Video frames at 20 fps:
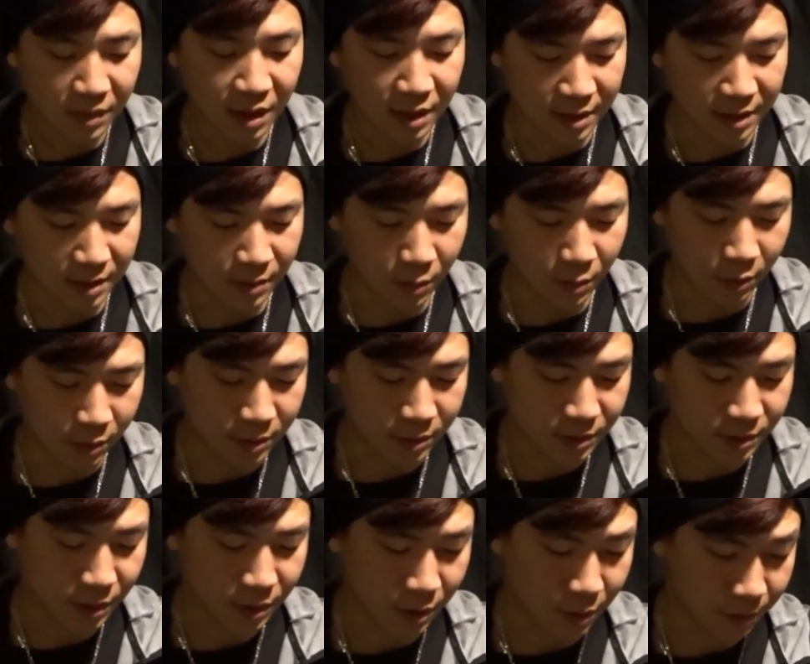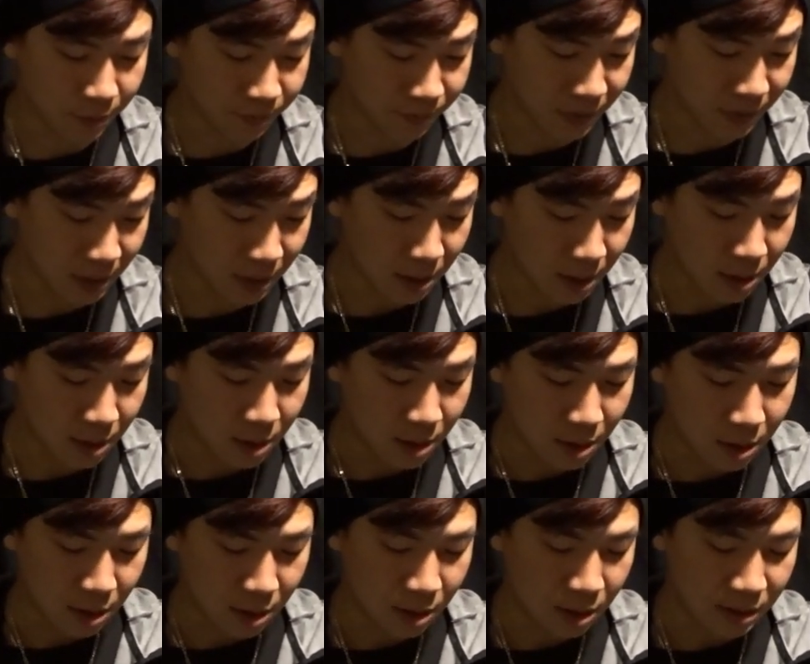anymore. So
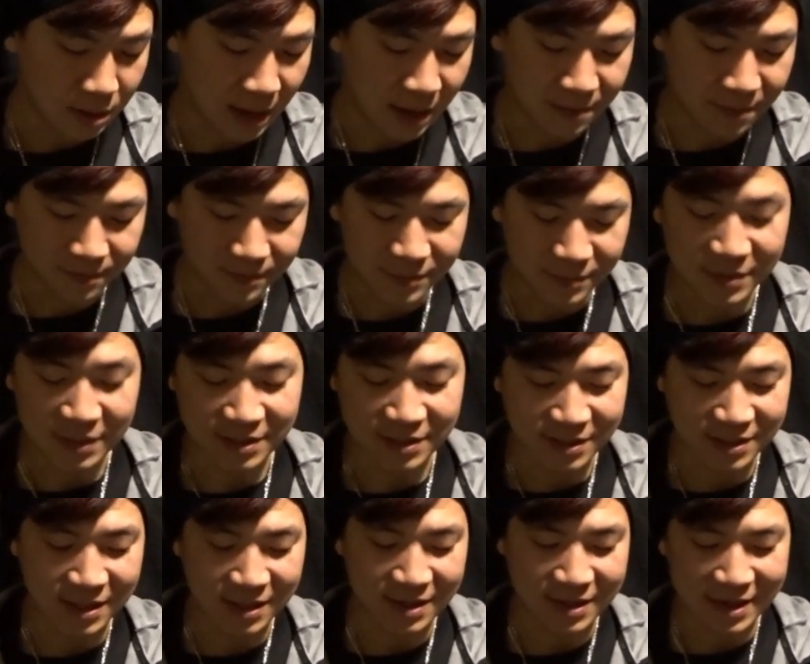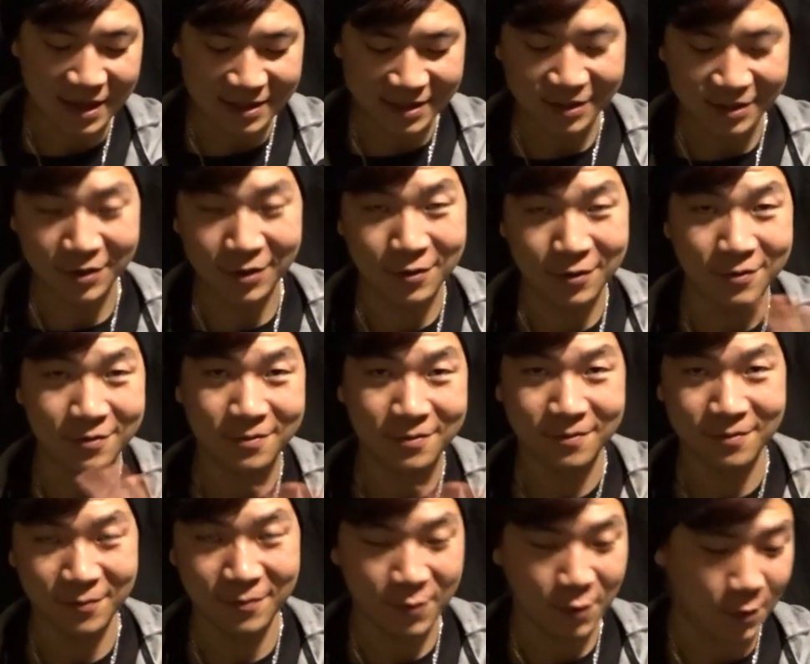yeah, just that's a little
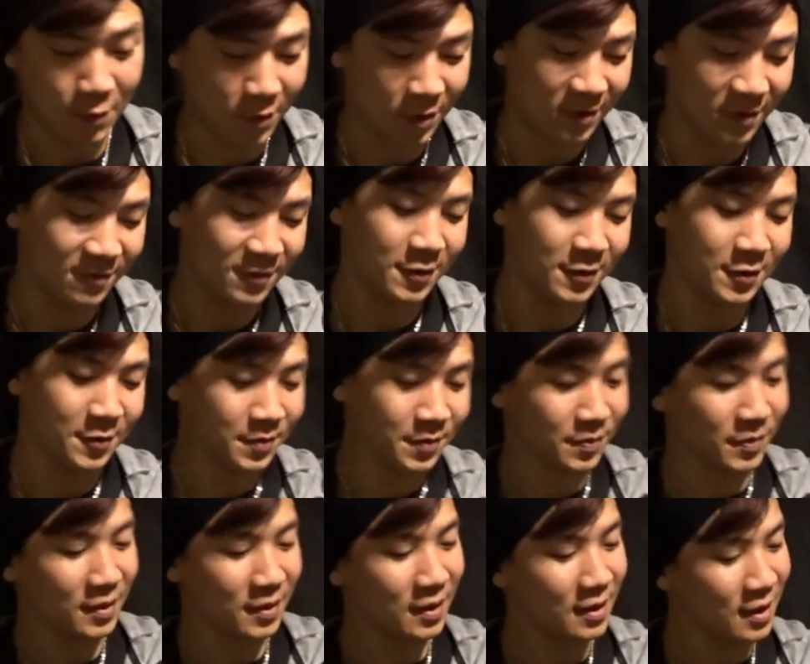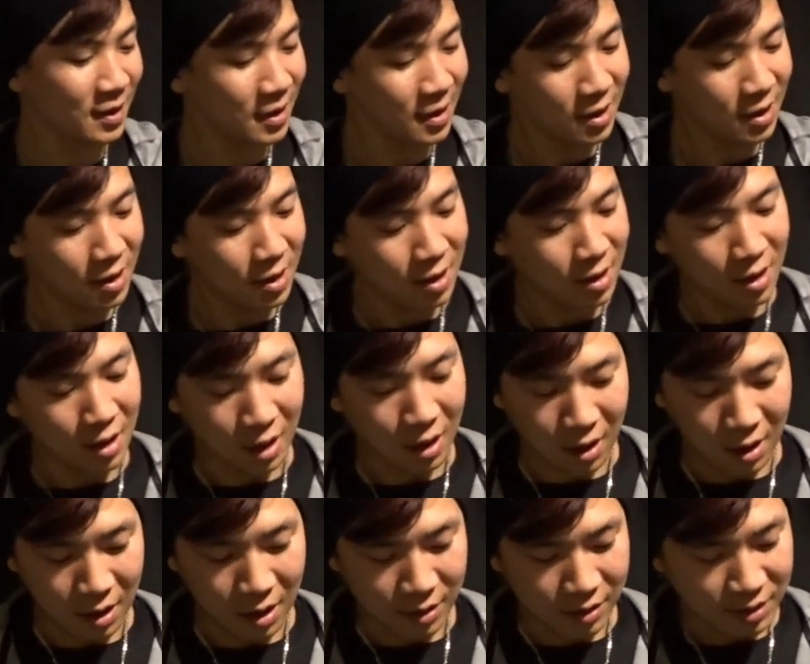forewarning for you.
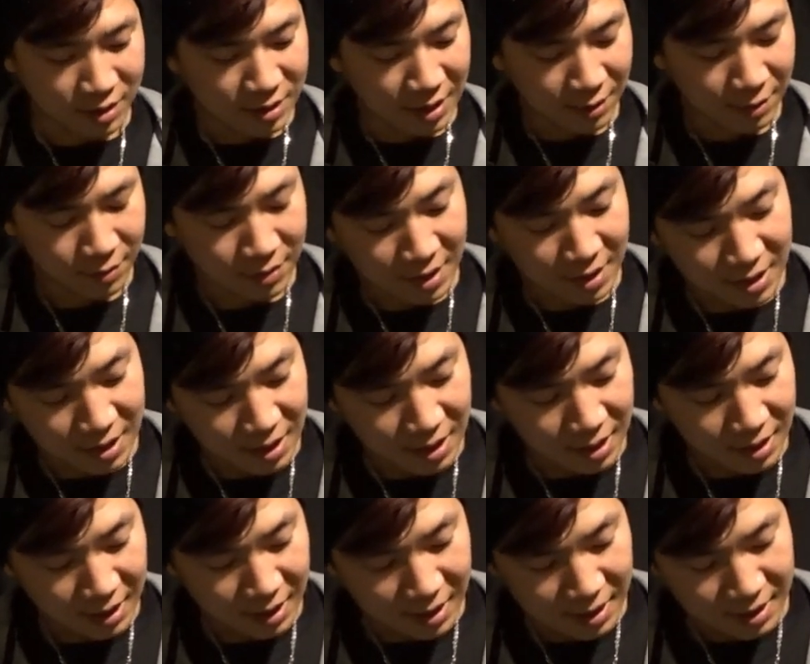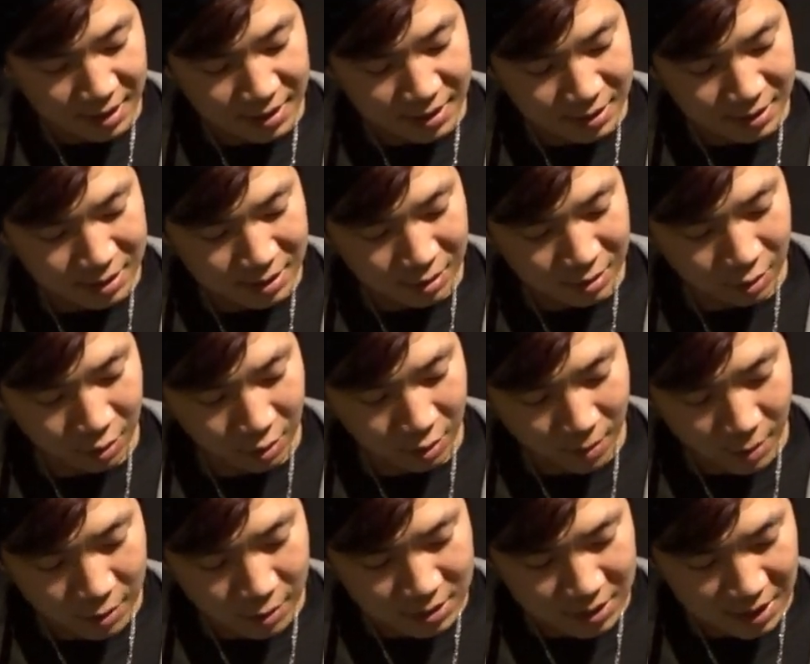Just like with any AKs or
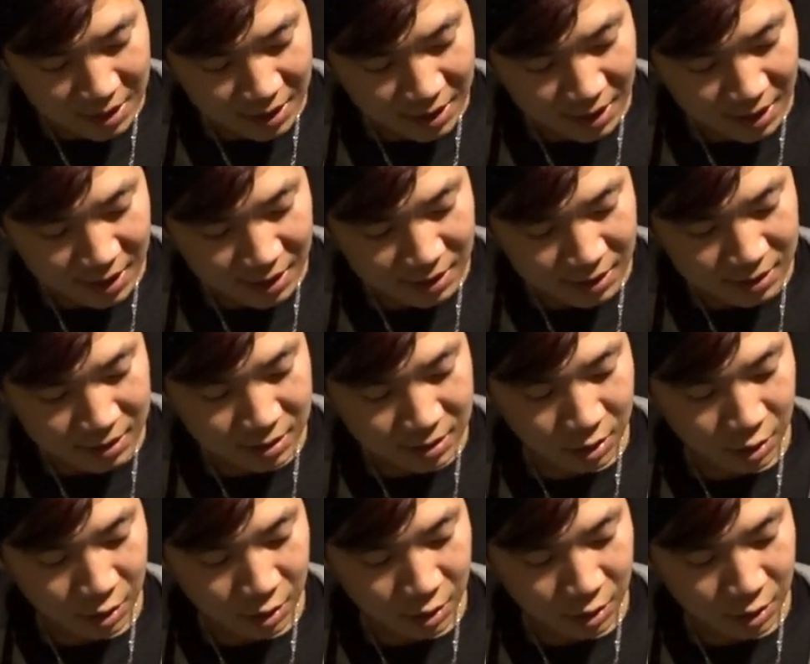most AKs,